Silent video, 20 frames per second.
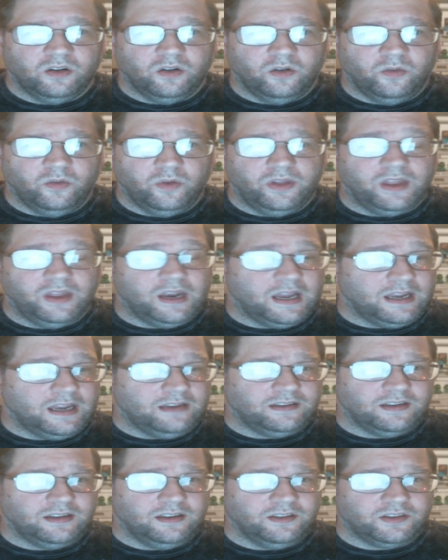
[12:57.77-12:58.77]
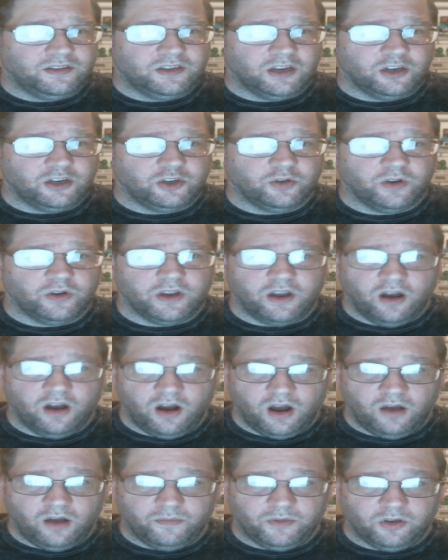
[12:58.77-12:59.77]
with an 18th century
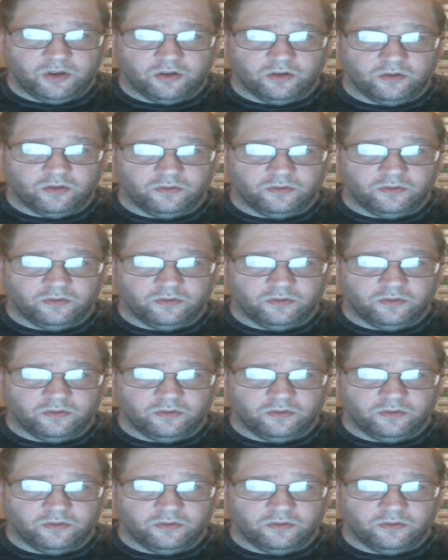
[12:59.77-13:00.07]
commune.